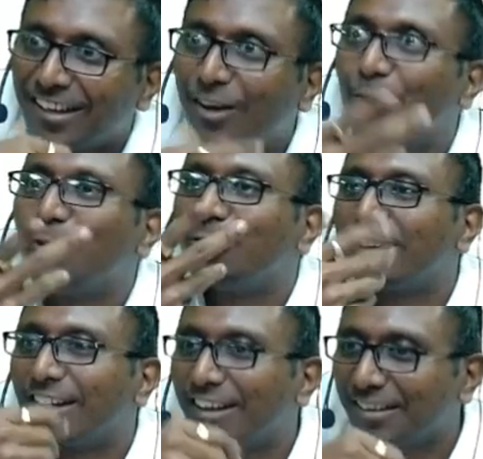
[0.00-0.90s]
How do you
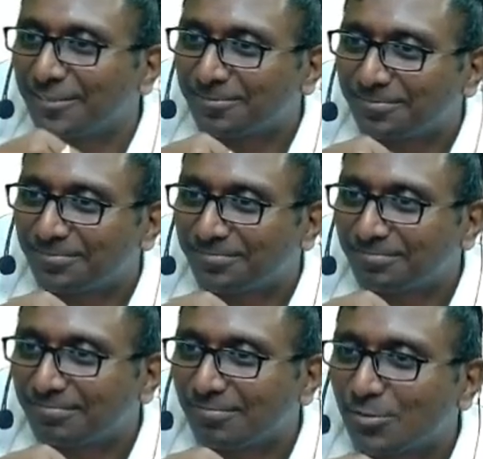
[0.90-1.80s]
record?
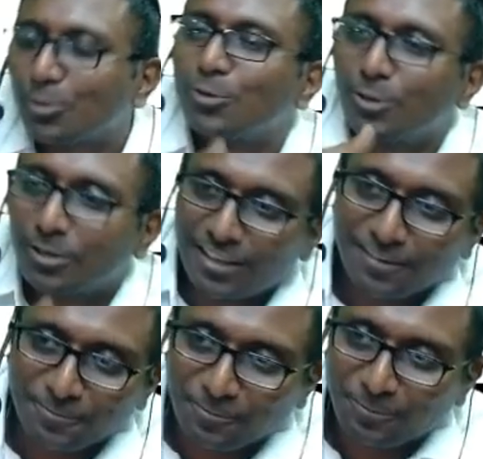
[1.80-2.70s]
So, na,
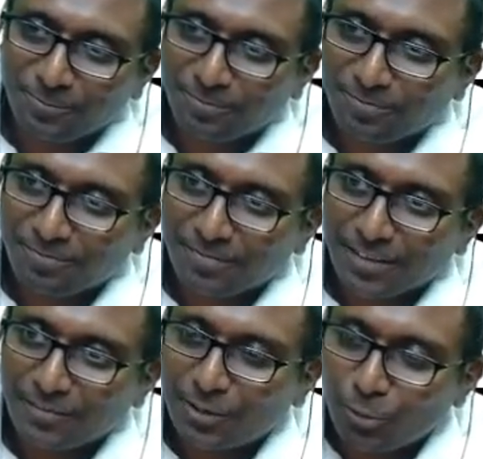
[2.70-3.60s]

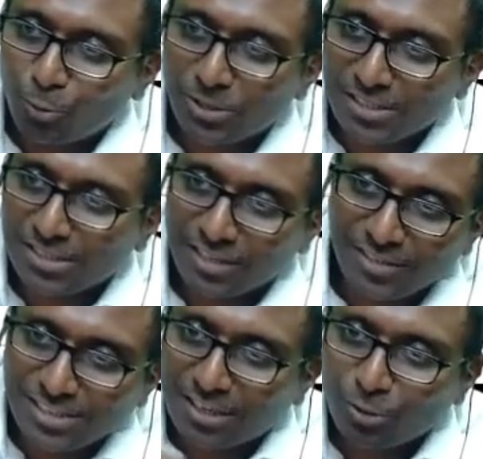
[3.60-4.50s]
when goods and
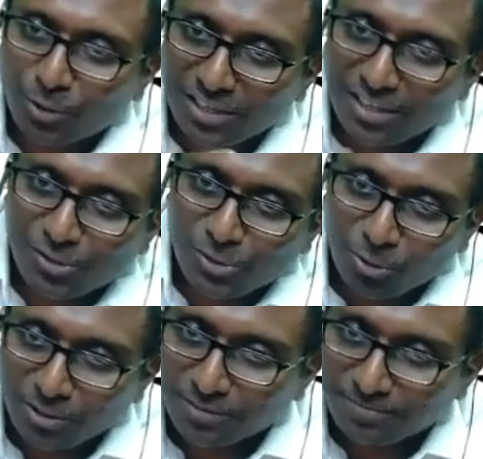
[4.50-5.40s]
service together sold,